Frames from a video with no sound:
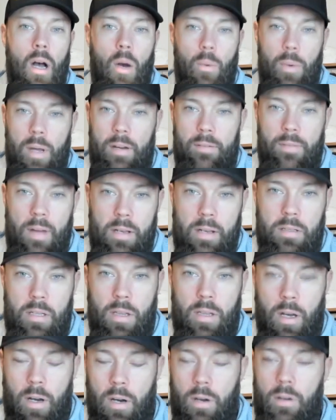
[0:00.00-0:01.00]
We invest
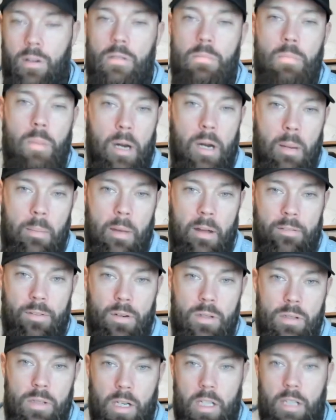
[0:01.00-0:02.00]
in those, bring them in
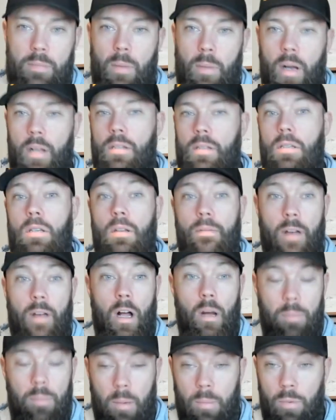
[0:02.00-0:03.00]
for 6 months,
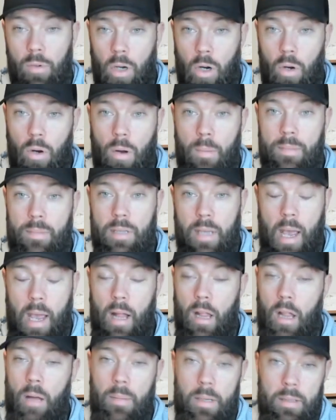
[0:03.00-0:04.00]
develop them, grow them,
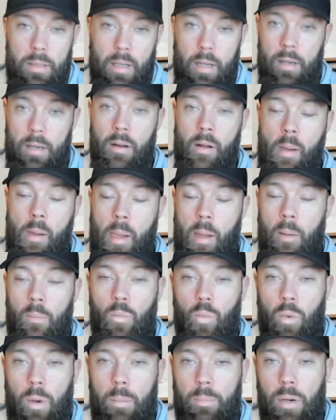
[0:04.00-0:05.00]
scale them, and then
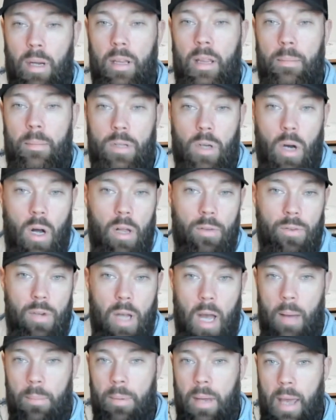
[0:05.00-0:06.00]
bring them to all of
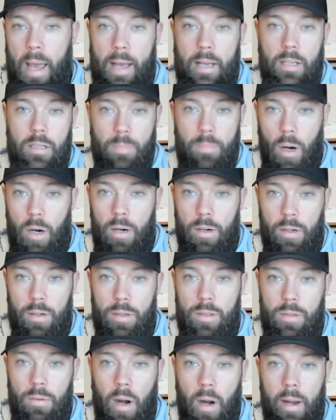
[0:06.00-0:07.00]
Comcast
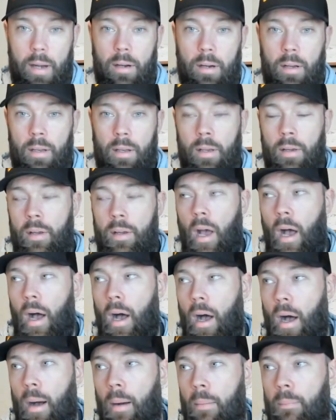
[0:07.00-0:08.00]
partners, right?
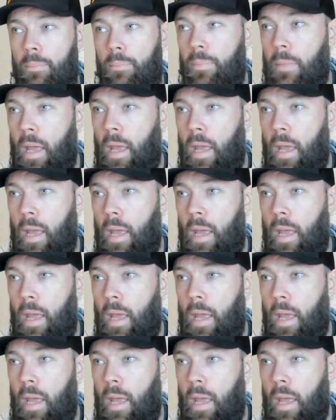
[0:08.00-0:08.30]
And